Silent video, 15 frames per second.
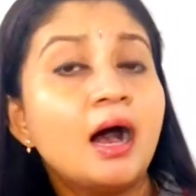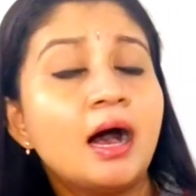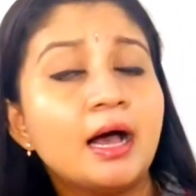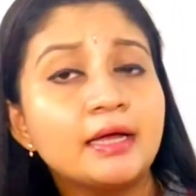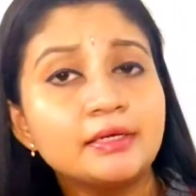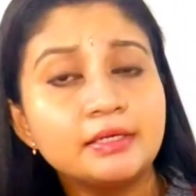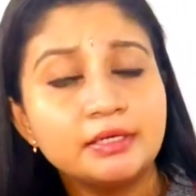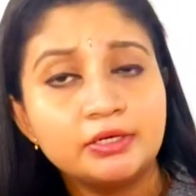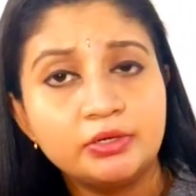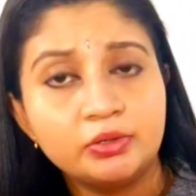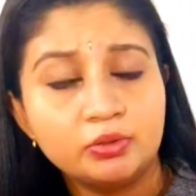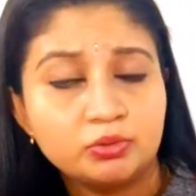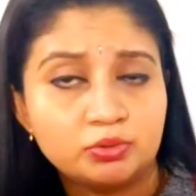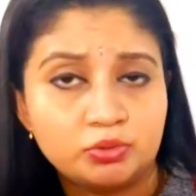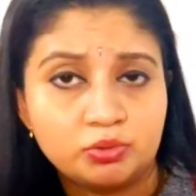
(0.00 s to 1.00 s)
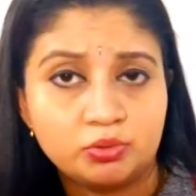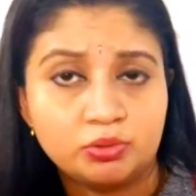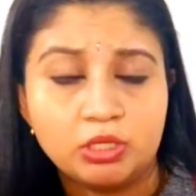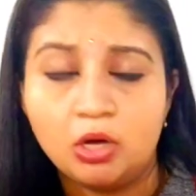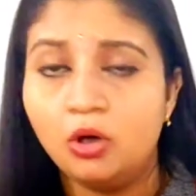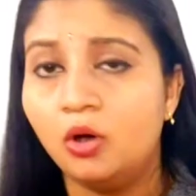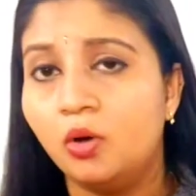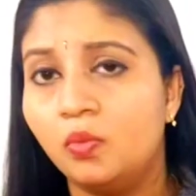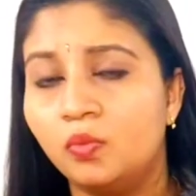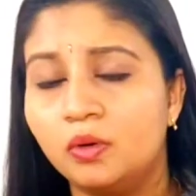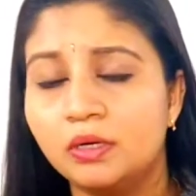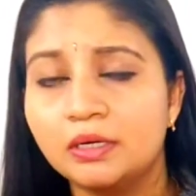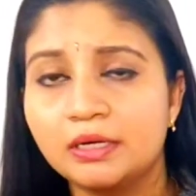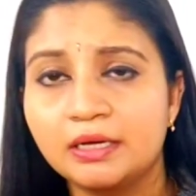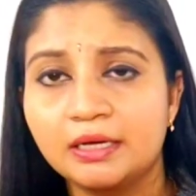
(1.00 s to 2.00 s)
I did not do the
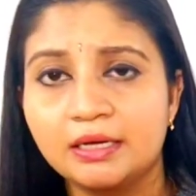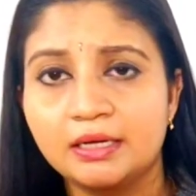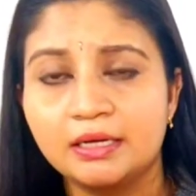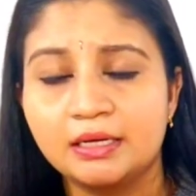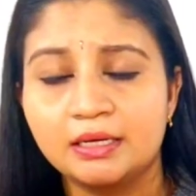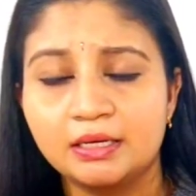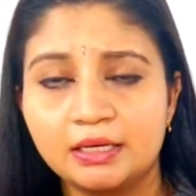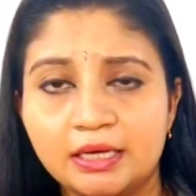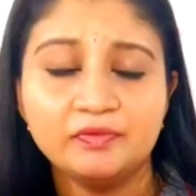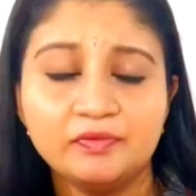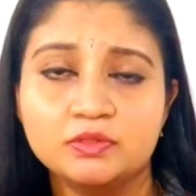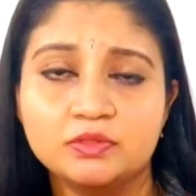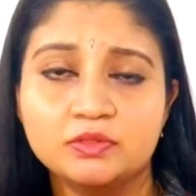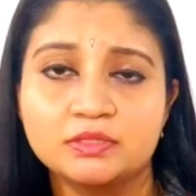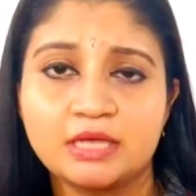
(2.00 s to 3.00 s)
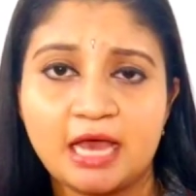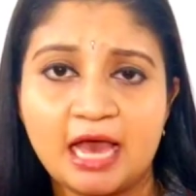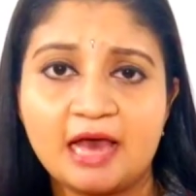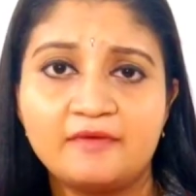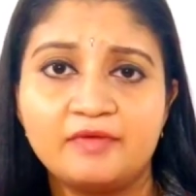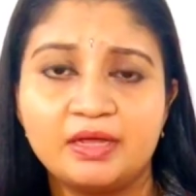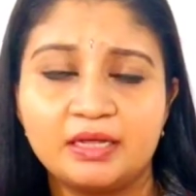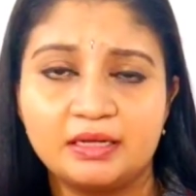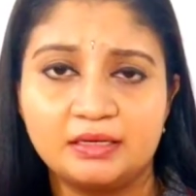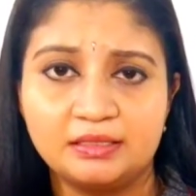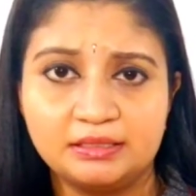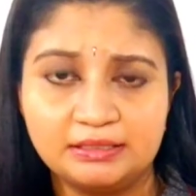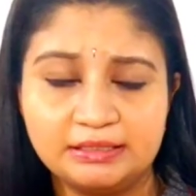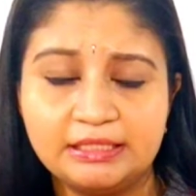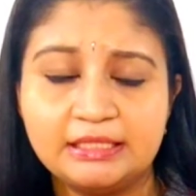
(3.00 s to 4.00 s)
homework. He was having
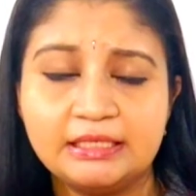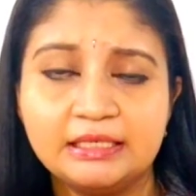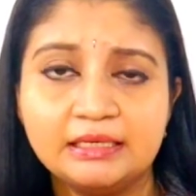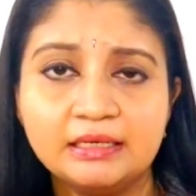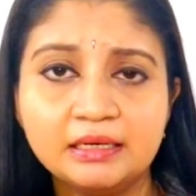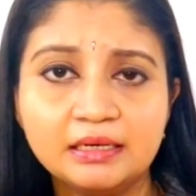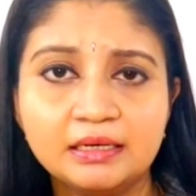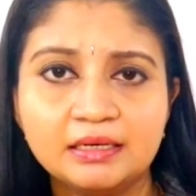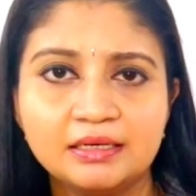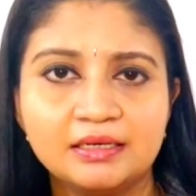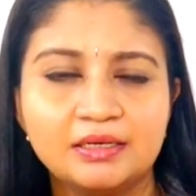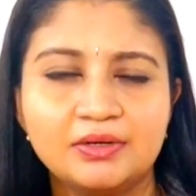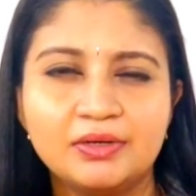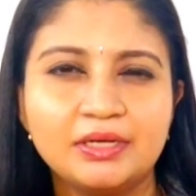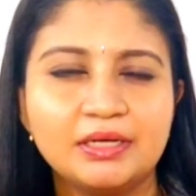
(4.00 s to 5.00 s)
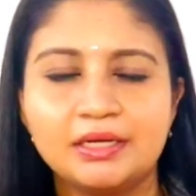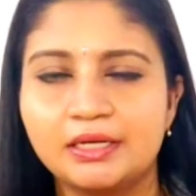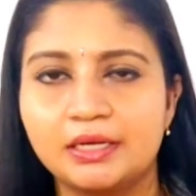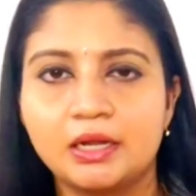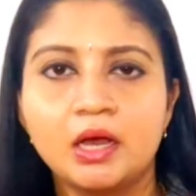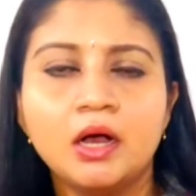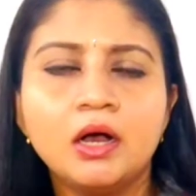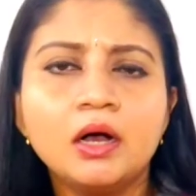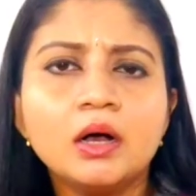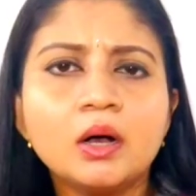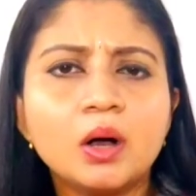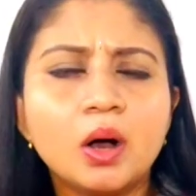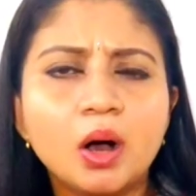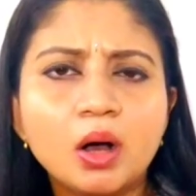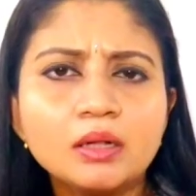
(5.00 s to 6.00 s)
dinner. You're getting it?
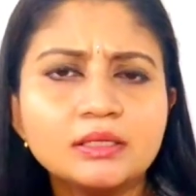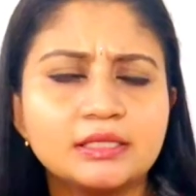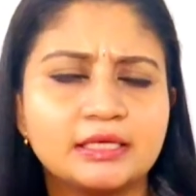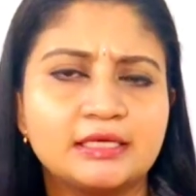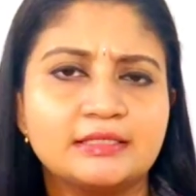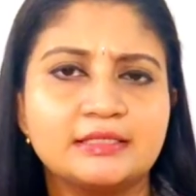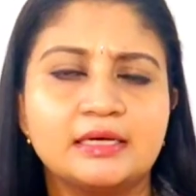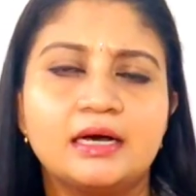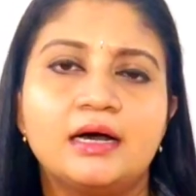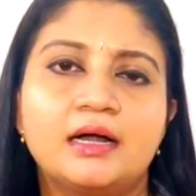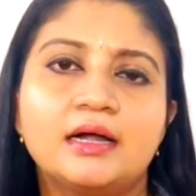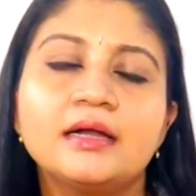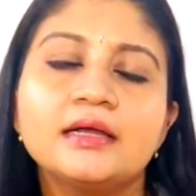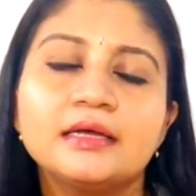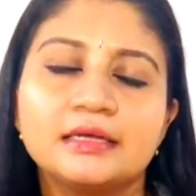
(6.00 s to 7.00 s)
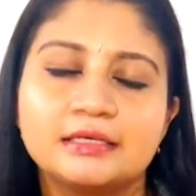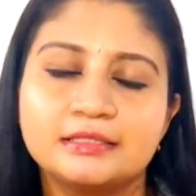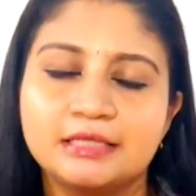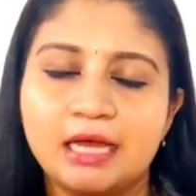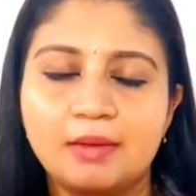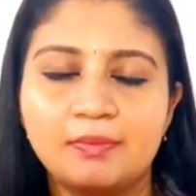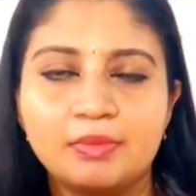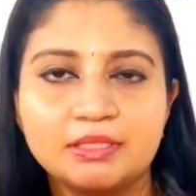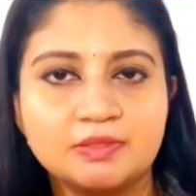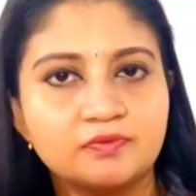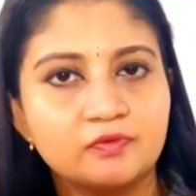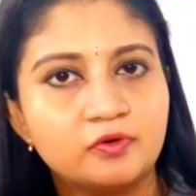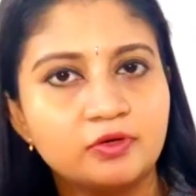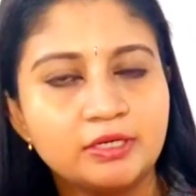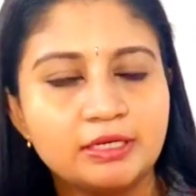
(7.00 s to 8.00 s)
All these are examples
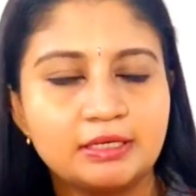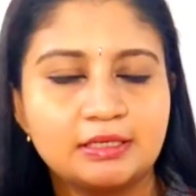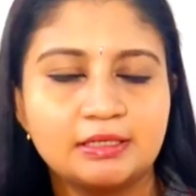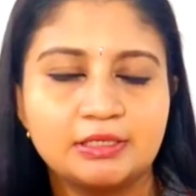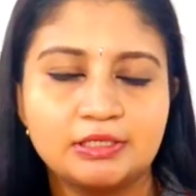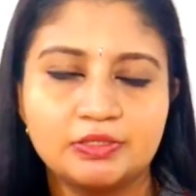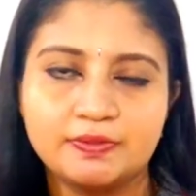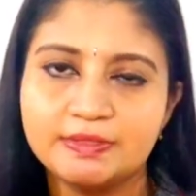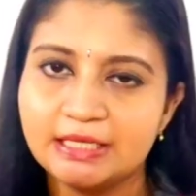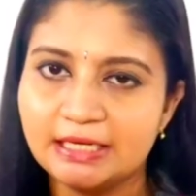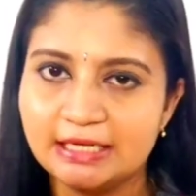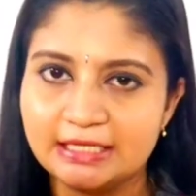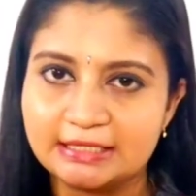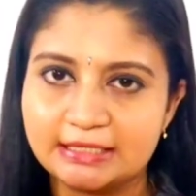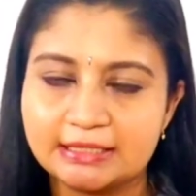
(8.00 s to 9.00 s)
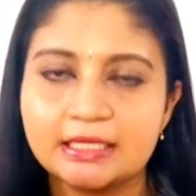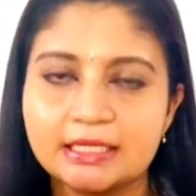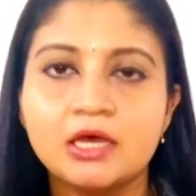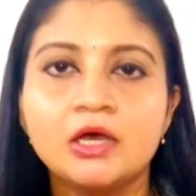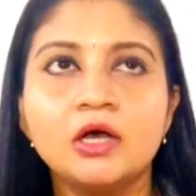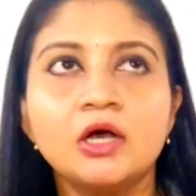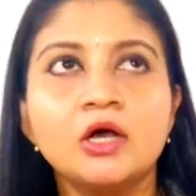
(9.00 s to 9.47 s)
for declarative sentences.